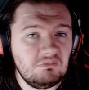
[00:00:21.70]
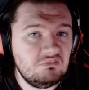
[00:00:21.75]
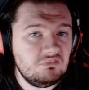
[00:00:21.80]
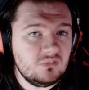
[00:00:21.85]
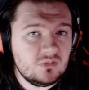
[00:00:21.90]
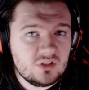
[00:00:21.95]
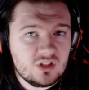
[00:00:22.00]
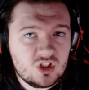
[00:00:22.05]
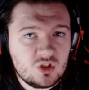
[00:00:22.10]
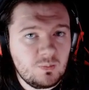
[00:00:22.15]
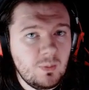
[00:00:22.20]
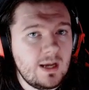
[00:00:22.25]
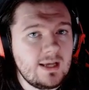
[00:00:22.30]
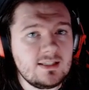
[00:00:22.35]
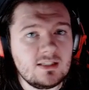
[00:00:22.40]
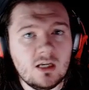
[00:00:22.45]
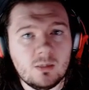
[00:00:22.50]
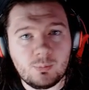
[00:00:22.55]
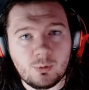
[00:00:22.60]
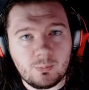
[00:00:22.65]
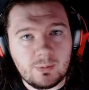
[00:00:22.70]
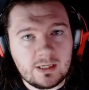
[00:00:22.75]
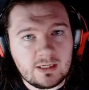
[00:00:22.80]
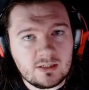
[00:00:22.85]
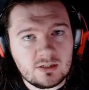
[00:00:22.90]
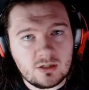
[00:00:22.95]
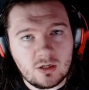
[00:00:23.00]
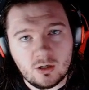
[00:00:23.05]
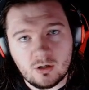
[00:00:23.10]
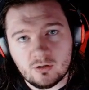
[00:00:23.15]
spice up a
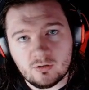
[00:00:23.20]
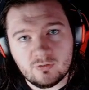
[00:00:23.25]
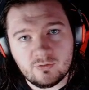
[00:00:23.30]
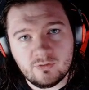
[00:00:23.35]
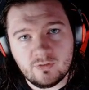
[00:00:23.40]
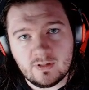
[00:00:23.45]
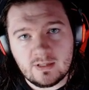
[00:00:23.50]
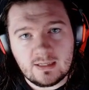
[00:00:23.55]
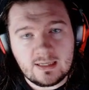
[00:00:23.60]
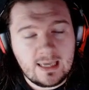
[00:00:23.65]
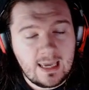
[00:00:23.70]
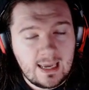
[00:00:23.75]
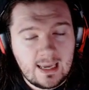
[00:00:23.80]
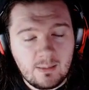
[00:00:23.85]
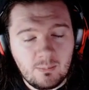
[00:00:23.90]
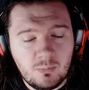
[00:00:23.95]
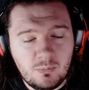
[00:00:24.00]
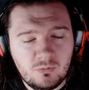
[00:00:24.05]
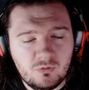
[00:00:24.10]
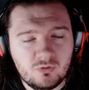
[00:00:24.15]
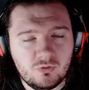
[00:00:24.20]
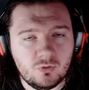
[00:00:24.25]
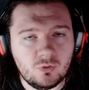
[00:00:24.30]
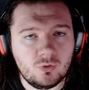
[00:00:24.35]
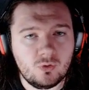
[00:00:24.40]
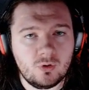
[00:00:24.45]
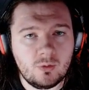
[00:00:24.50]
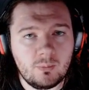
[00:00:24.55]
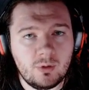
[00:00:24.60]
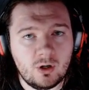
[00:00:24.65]
bit of the game
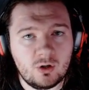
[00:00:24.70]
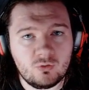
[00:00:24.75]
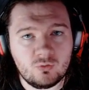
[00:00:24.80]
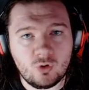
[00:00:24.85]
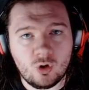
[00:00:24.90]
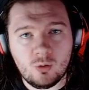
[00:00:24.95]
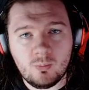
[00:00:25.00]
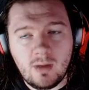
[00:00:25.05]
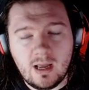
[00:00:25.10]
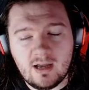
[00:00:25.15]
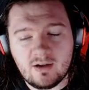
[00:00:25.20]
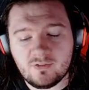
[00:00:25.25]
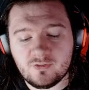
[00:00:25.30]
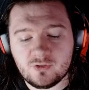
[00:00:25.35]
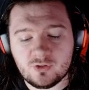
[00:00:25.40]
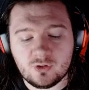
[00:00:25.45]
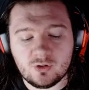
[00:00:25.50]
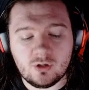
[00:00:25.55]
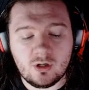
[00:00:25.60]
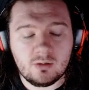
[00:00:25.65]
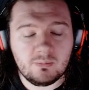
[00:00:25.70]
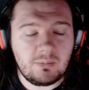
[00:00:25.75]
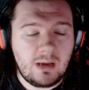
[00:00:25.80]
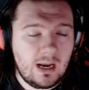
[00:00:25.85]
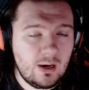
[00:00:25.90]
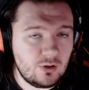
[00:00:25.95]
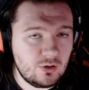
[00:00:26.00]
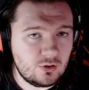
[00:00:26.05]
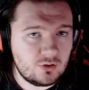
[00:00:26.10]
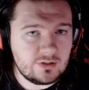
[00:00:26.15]
for Imperator Rome after
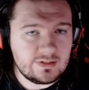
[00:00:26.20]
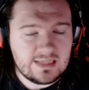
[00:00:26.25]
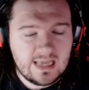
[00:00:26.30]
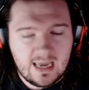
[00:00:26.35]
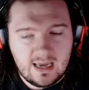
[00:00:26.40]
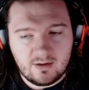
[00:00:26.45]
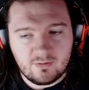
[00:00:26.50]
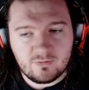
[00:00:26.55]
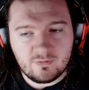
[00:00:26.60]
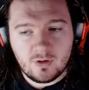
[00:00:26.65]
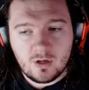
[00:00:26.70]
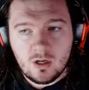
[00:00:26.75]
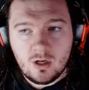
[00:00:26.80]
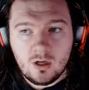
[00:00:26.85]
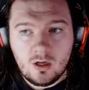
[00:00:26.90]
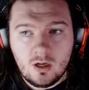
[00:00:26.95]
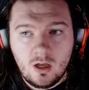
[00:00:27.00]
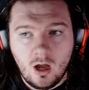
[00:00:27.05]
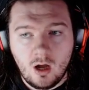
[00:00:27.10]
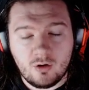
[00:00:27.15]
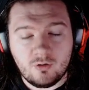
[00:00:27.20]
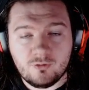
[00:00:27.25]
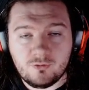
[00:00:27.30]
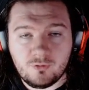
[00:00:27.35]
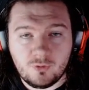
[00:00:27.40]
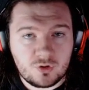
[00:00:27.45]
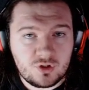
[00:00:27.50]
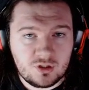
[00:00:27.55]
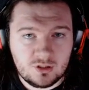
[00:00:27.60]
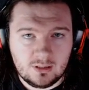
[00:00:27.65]
Paradox have
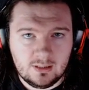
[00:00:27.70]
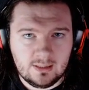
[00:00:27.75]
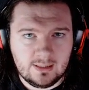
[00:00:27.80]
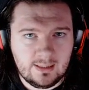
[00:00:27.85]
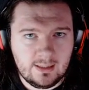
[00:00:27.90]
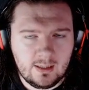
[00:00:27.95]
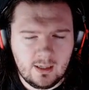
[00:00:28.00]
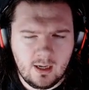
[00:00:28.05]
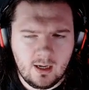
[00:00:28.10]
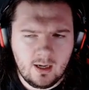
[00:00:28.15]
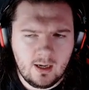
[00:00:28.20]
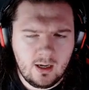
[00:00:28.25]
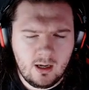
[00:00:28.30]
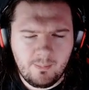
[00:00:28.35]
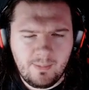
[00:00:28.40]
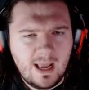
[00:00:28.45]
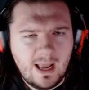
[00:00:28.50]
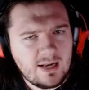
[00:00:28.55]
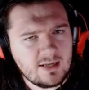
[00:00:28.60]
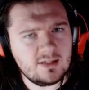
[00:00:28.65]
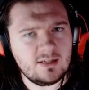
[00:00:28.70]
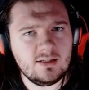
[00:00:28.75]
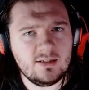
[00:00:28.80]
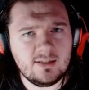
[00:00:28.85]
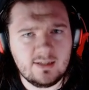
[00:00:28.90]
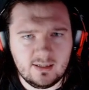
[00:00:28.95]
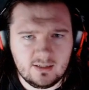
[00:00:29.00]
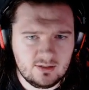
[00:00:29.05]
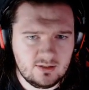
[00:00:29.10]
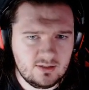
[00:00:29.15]
unfortunately abandoned
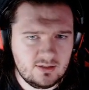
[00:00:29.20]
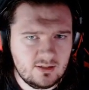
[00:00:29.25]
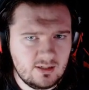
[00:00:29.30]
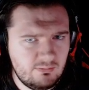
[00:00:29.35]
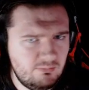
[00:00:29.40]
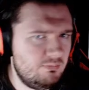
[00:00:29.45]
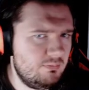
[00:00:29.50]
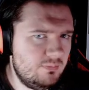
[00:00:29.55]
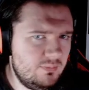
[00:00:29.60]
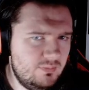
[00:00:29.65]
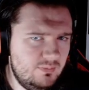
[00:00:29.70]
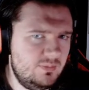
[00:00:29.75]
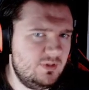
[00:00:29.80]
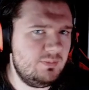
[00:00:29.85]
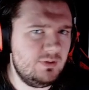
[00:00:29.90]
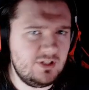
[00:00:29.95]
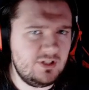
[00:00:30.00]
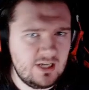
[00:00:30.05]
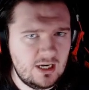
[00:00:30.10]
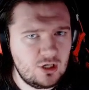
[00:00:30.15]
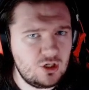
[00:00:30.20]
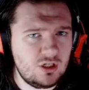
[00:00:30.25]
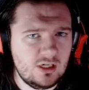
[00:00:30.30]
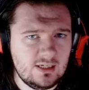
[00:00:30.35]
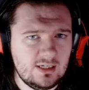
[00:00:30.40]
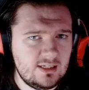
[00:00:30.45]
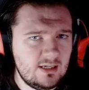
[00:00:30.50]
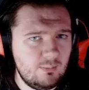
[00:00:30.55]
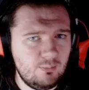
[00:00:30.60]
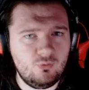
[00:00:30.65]
it potentially
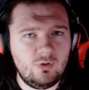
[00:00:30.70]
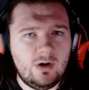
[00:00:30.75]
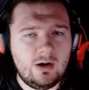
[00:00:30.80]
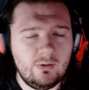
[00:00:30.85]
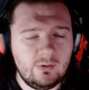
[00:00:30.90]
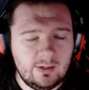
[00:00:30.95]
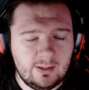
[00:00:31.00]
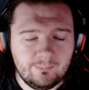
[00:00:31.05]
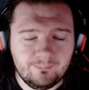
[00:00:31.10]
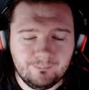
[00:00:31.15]
temporarily.